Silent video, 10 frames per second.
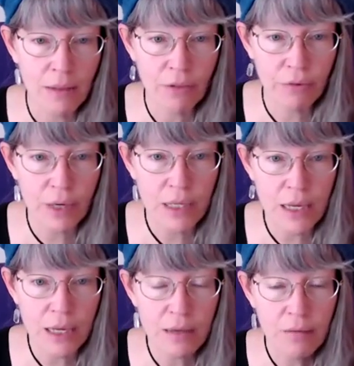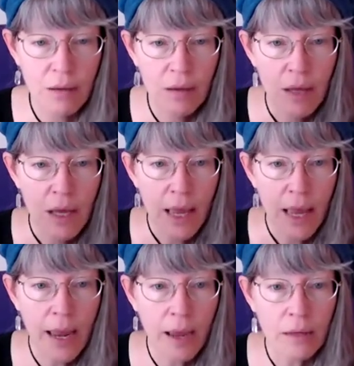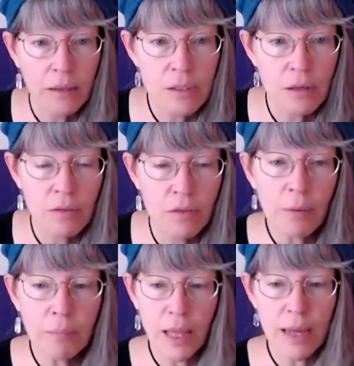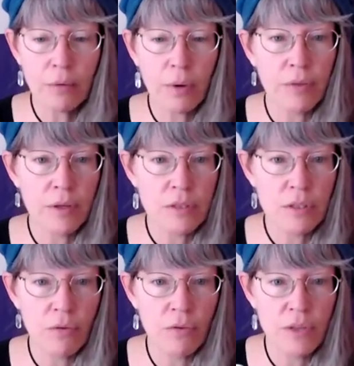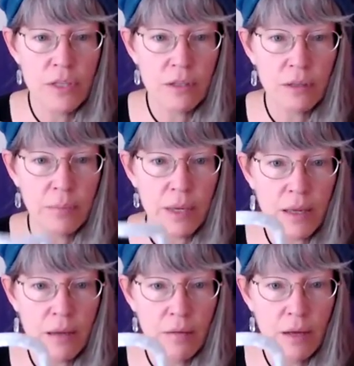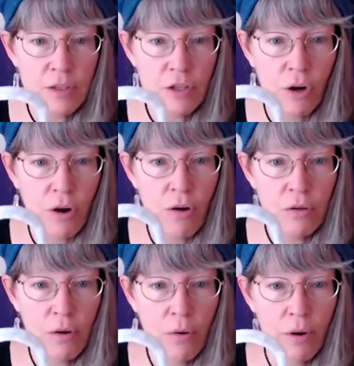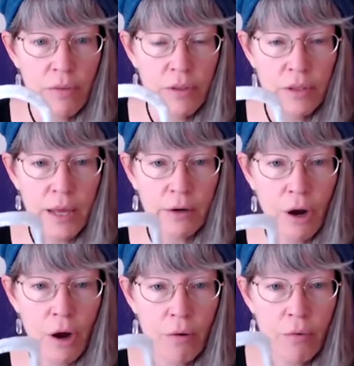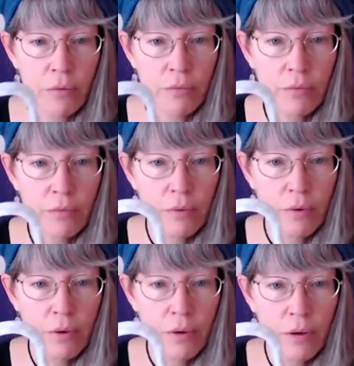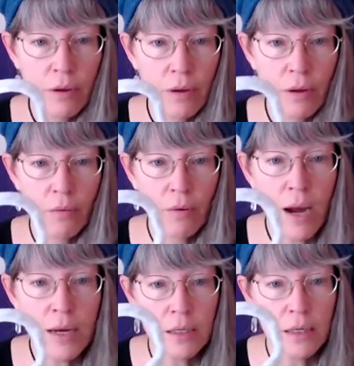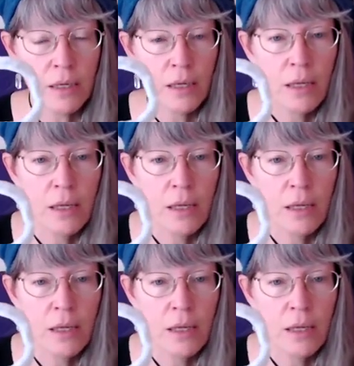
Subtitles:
it in 3D, and they're playing with it. So this could be a circle or the letter O, right?